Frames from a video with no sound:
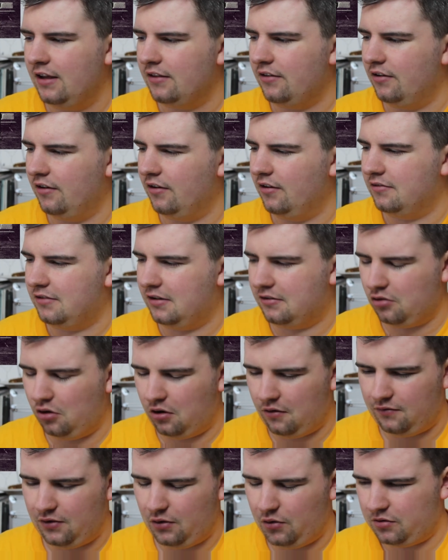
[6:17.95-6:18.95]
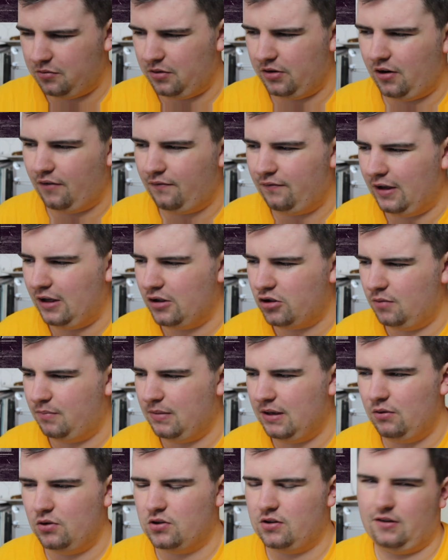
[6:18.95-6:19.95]
There's a song Flowers Where Your Face Should
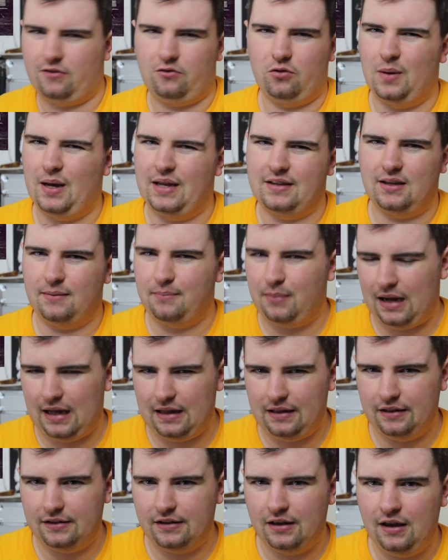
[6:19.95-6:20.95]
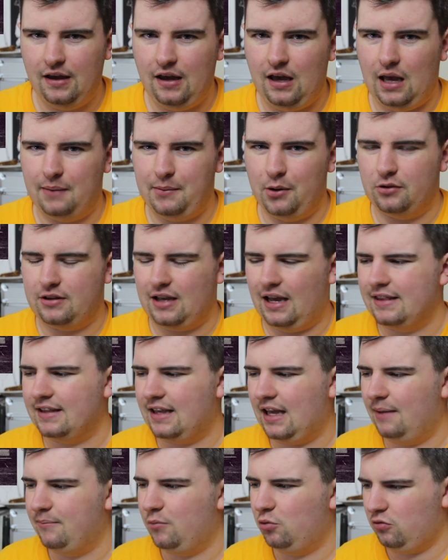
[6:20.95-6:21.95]
Be, which is a romantic ballad about Dan
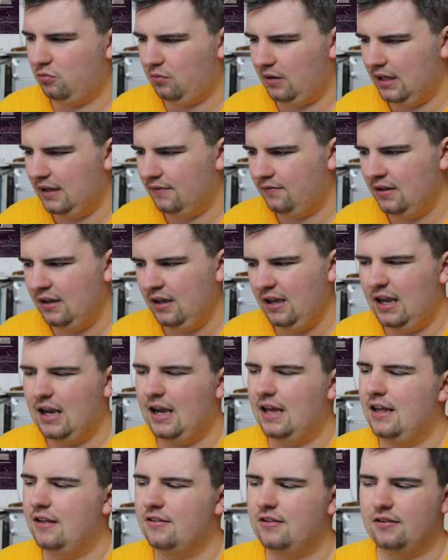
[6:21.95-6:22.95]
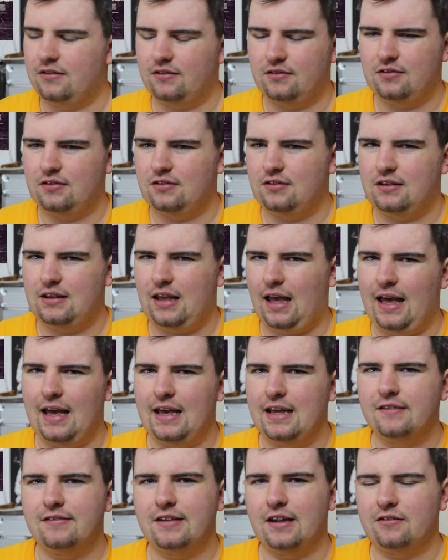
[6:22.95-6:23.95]
Campbell's wife, and it just
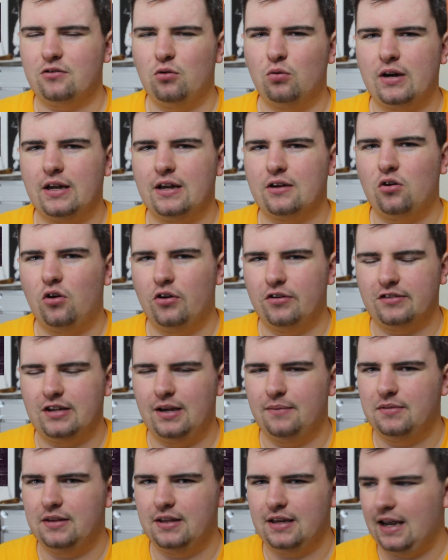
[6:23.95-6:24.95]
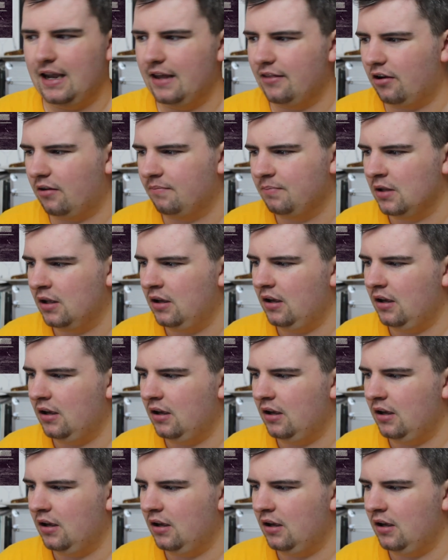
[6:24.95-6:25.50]
ties this whole kind of concept together,